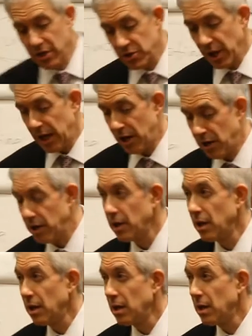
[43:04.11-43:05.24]
years later,
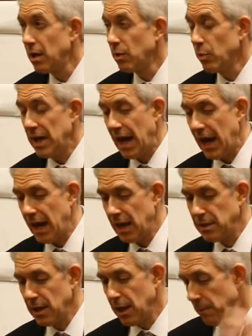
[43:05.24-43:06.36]
we
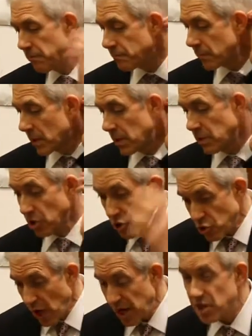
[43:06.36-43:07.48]
had the
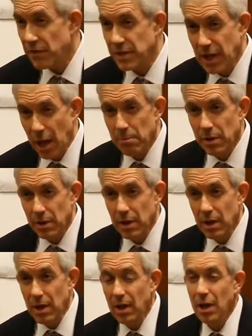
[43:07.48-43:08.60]
destruction of the temple.
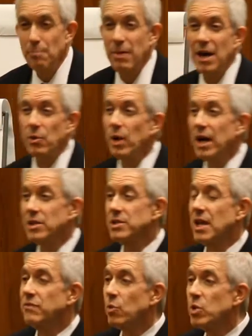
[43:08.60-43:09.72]
And by the way, I
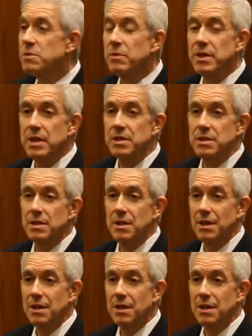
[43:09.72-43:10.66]
just have to whisper this.